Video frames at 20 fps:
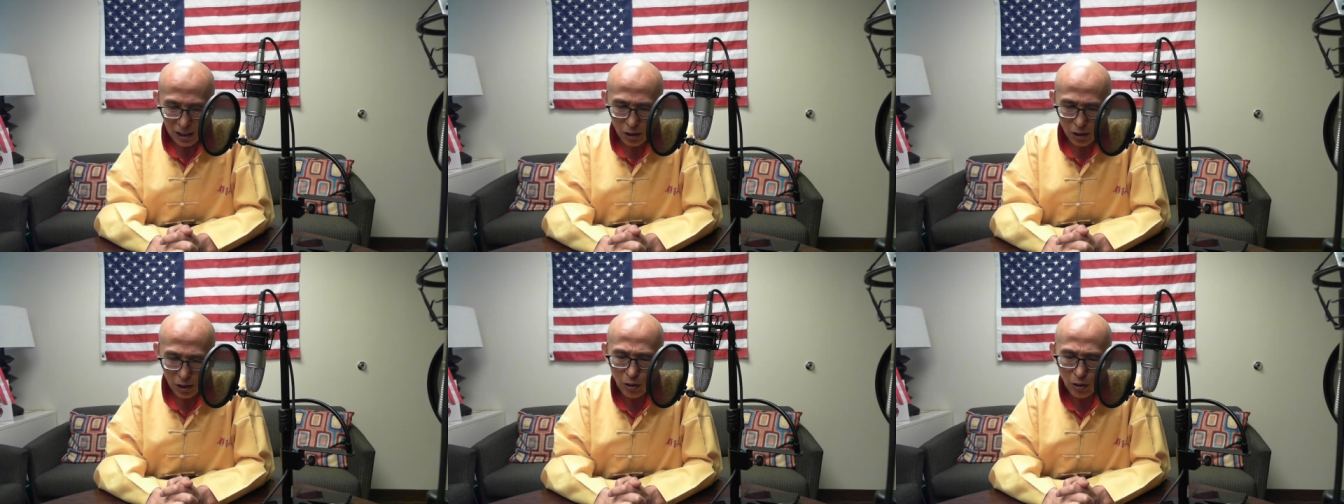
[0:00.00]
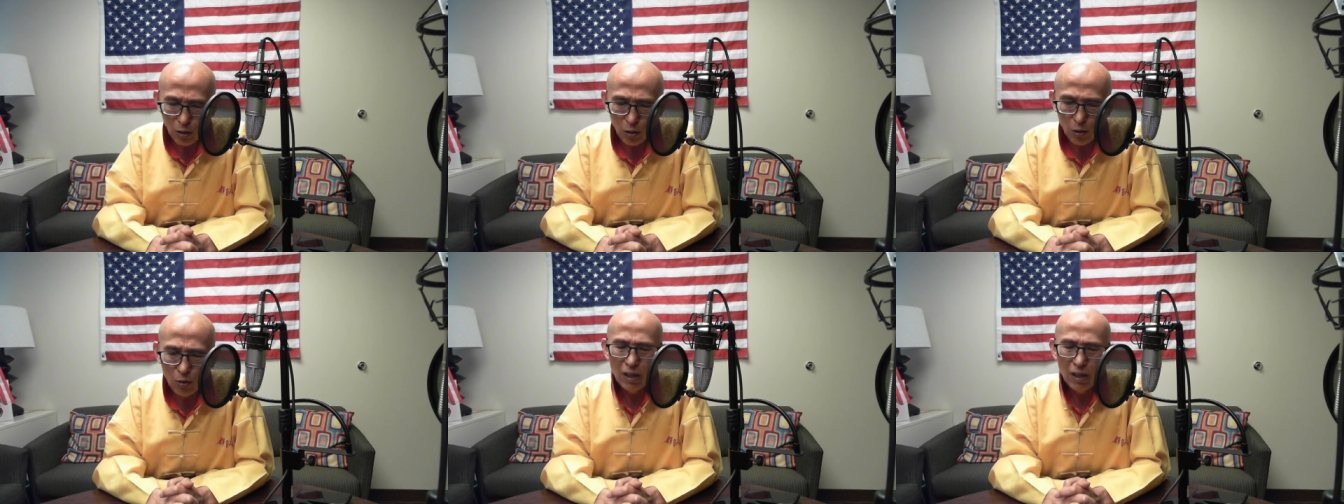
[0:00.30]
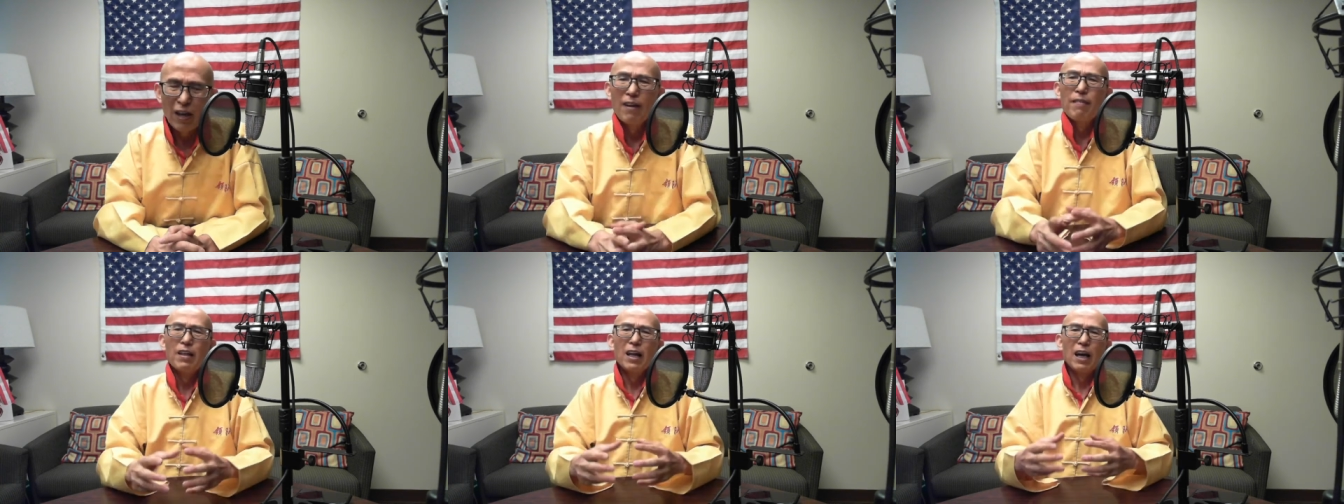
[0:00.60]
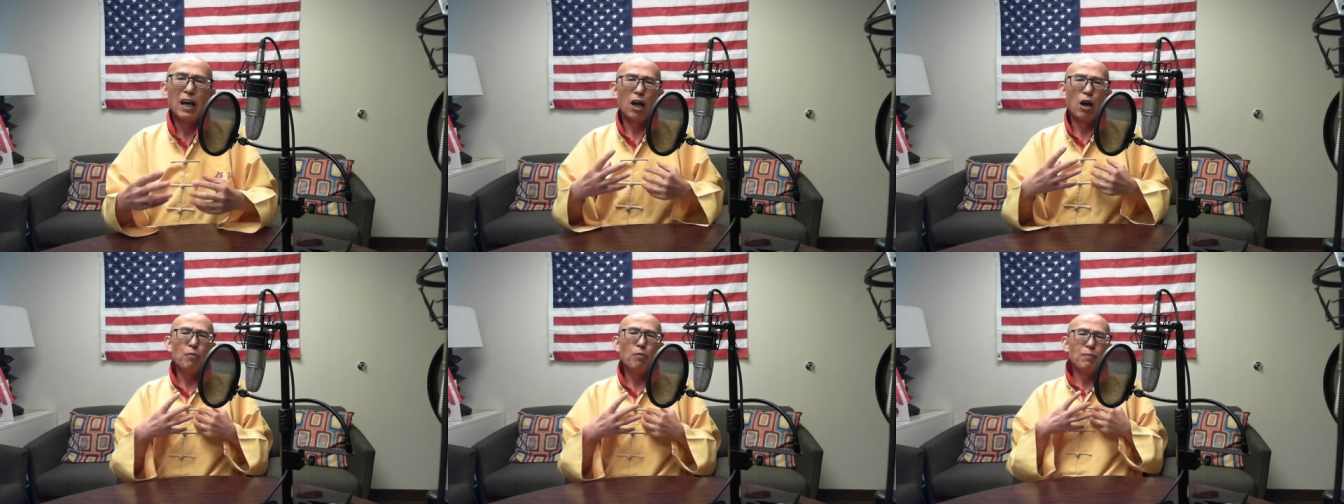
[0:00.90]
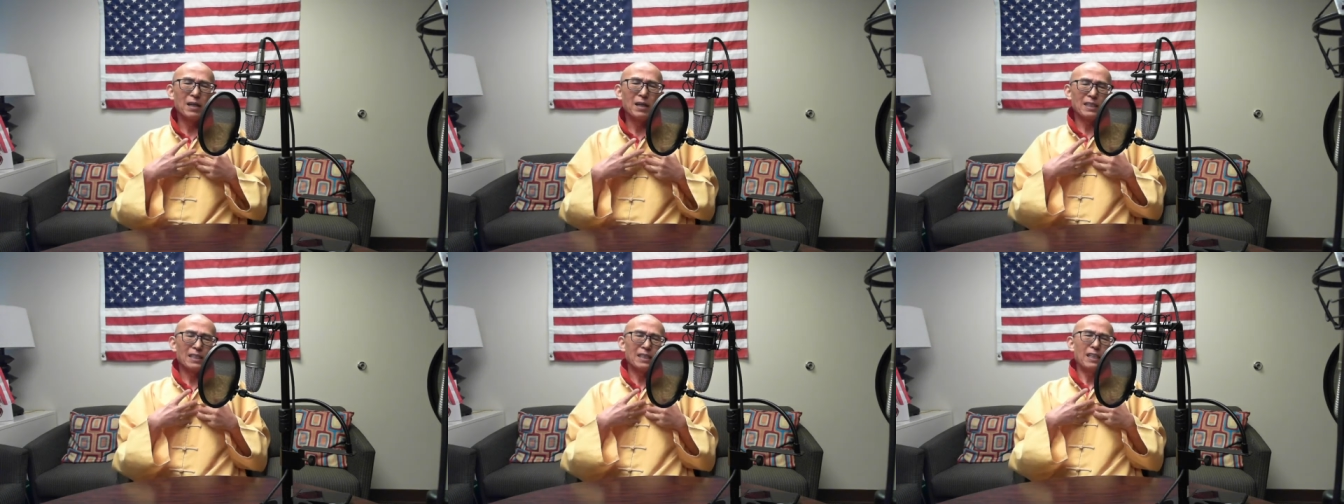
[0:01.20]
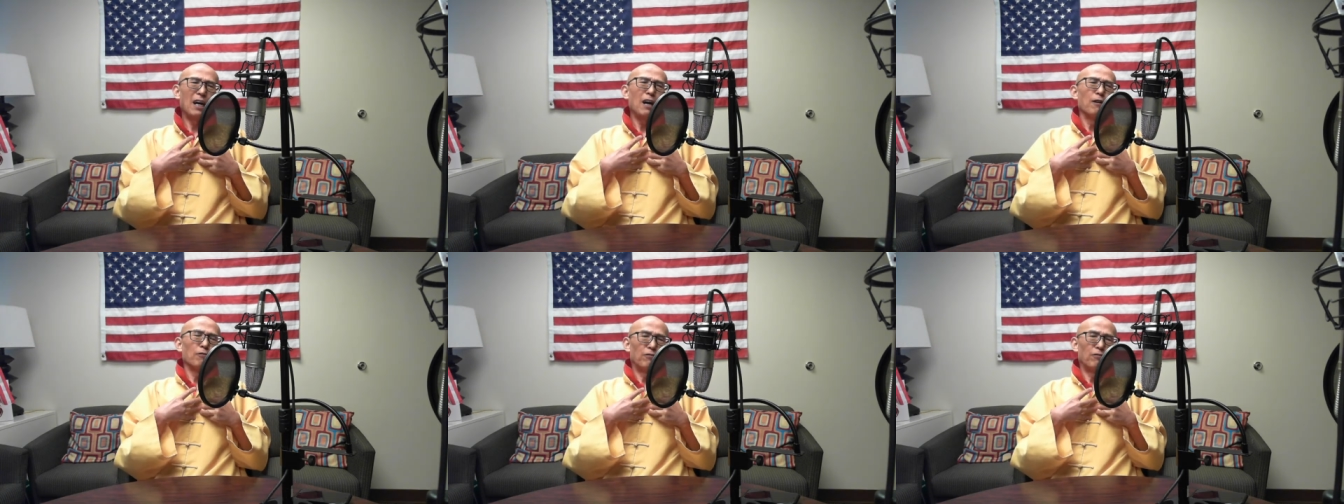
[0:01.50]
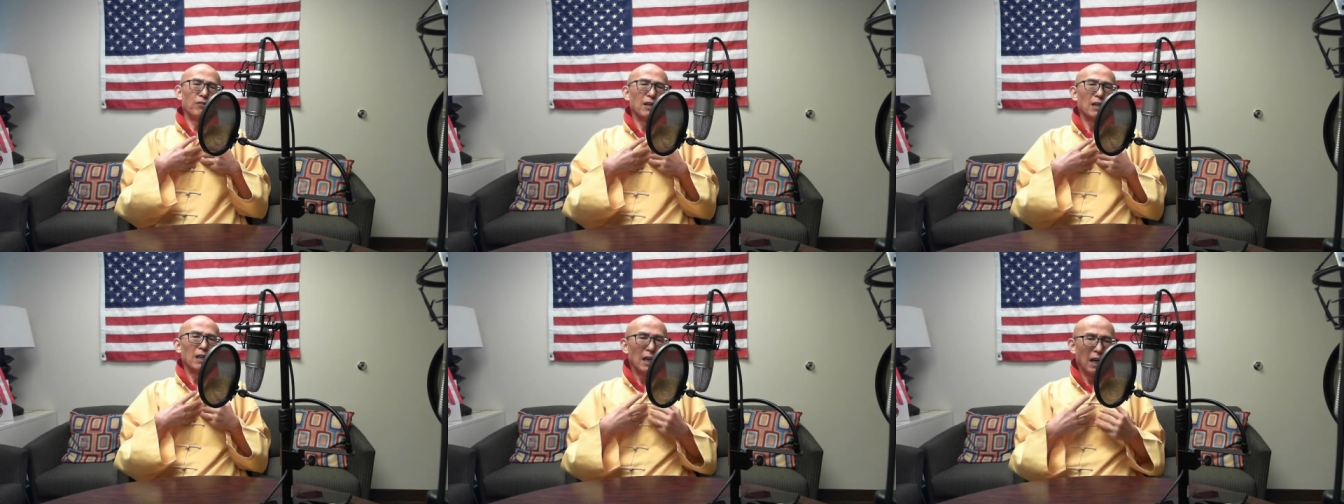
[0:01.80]
Not only help
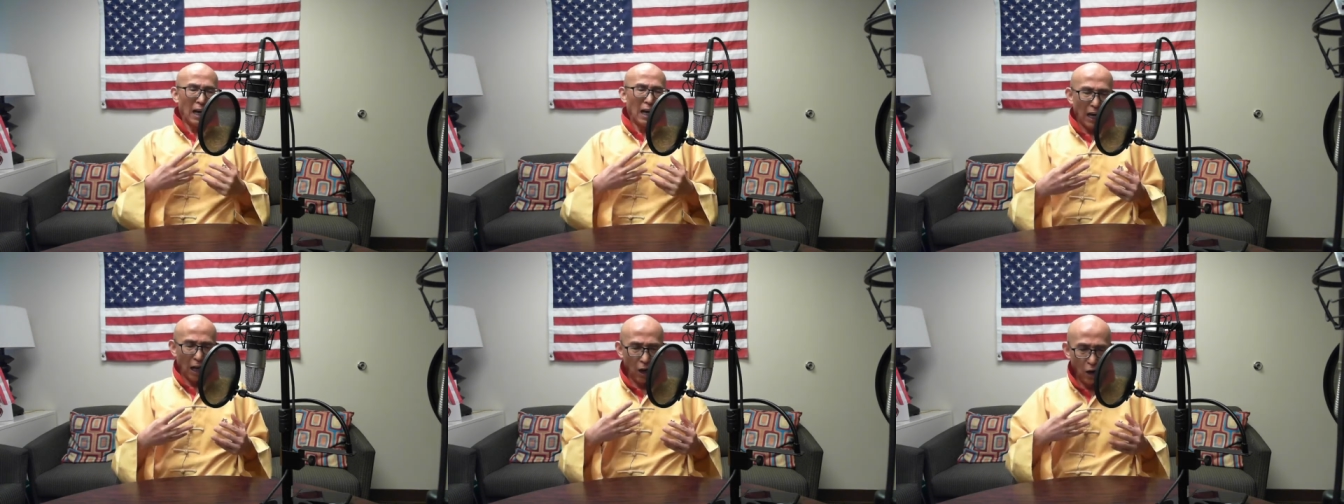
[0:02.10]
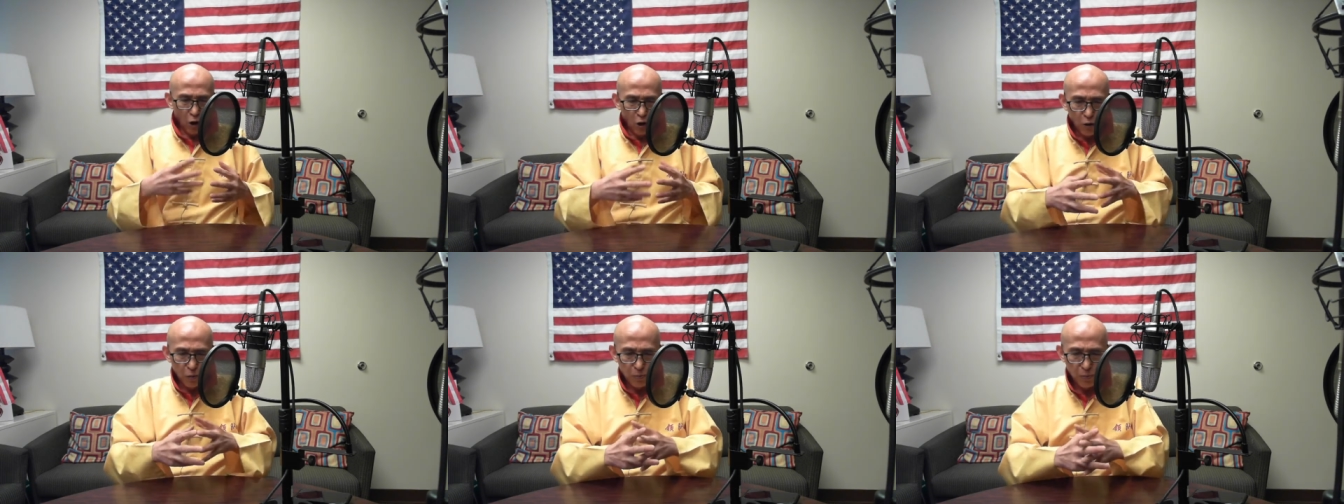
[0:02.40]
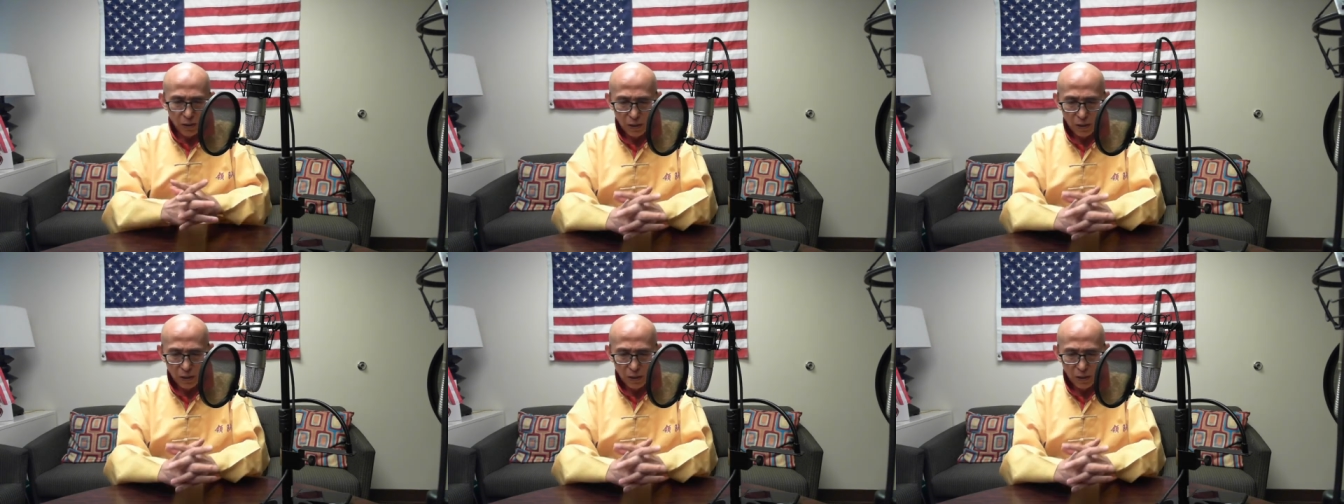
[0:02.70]
myself, I hope